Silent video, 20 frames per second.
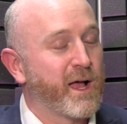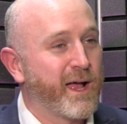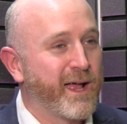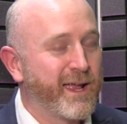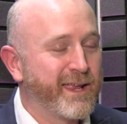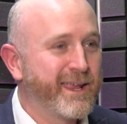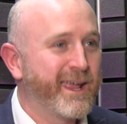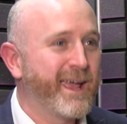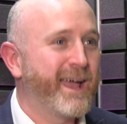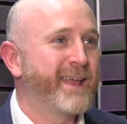
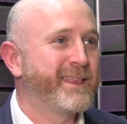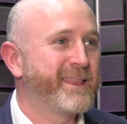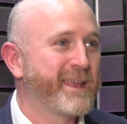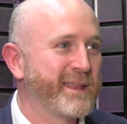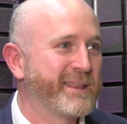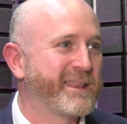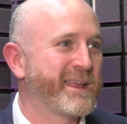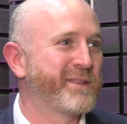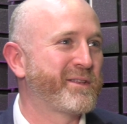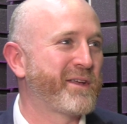
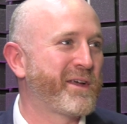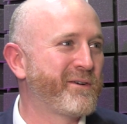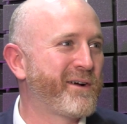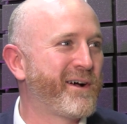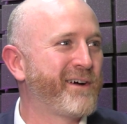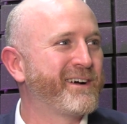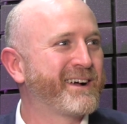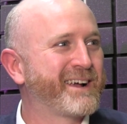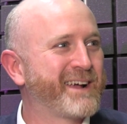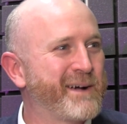There
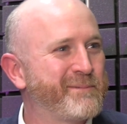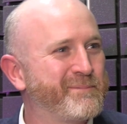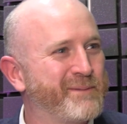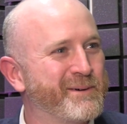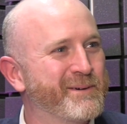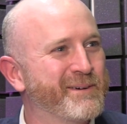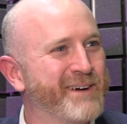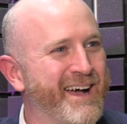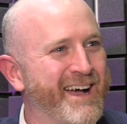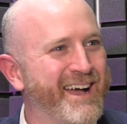are a
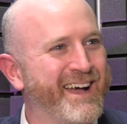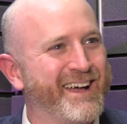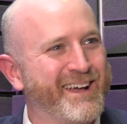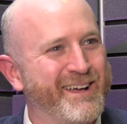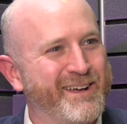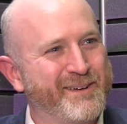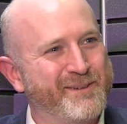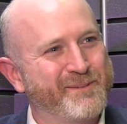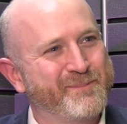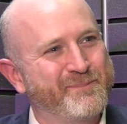couple.
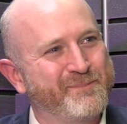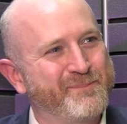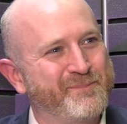Now